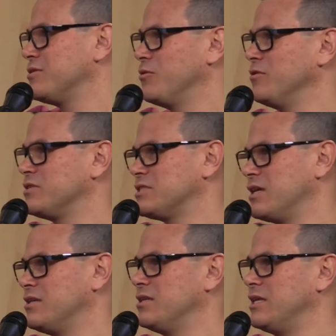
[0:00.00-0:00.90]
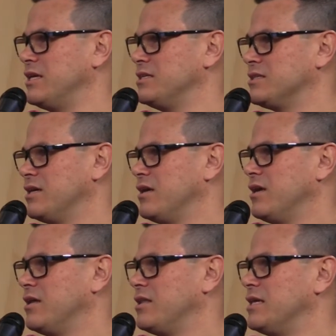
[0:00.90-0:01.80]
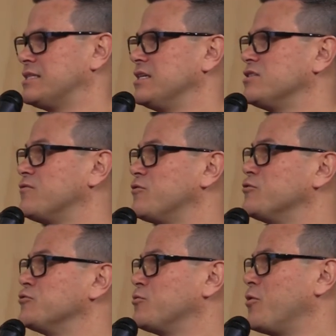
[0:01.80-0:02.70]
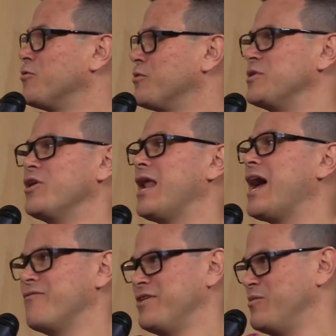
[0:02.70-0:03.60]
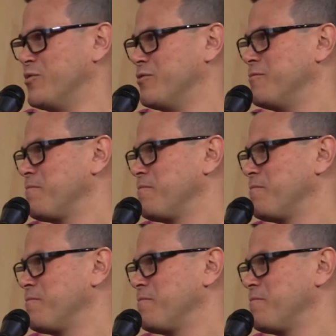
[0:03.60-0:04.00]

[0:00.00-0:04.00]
all of a sudden there's a sense of control that we don't have anymore.